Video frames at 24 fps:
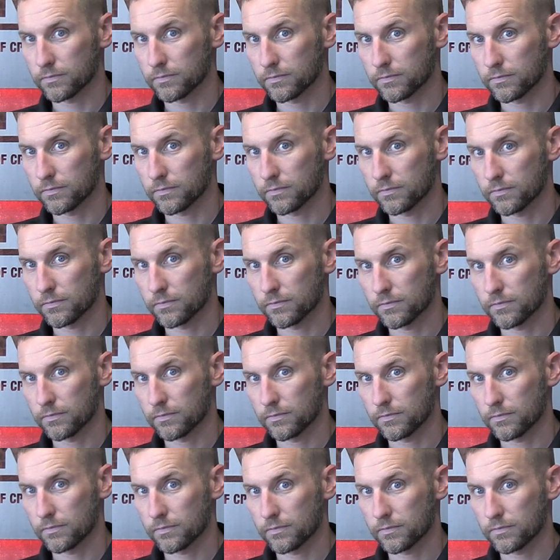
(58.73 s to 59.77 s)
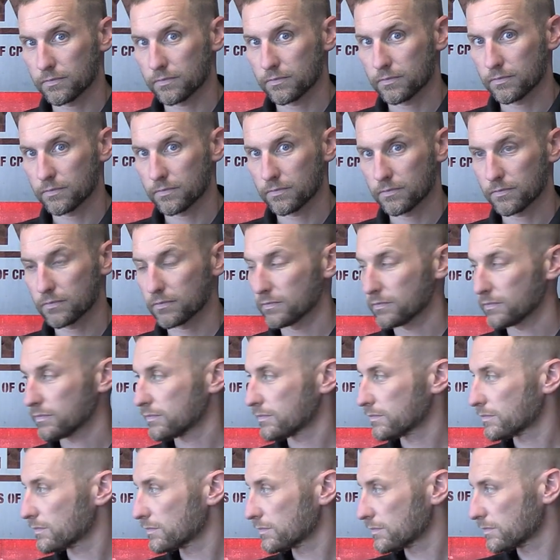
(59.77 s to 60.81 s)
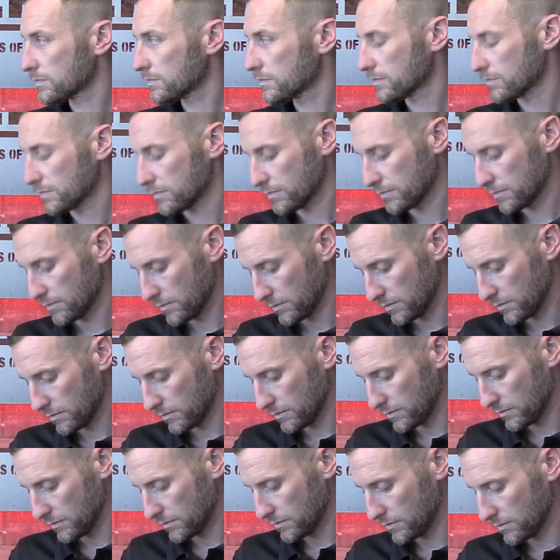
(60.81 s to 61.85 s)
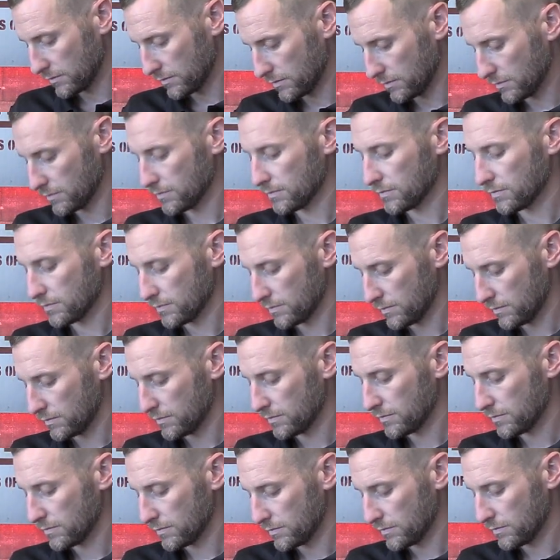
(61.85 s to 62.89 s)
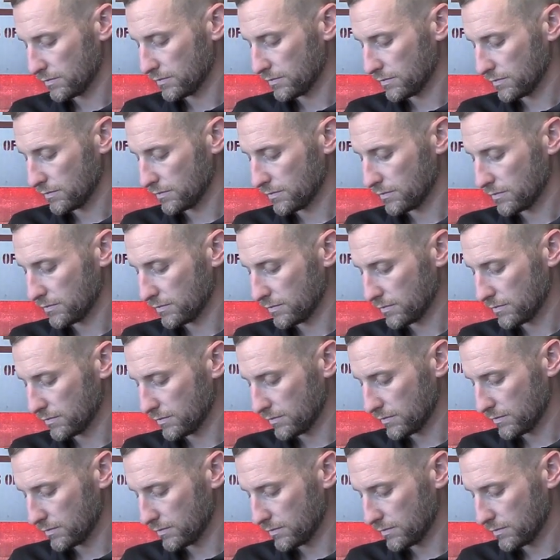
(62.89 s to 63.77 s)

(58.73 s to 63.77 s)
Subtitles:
This person isn't speaking.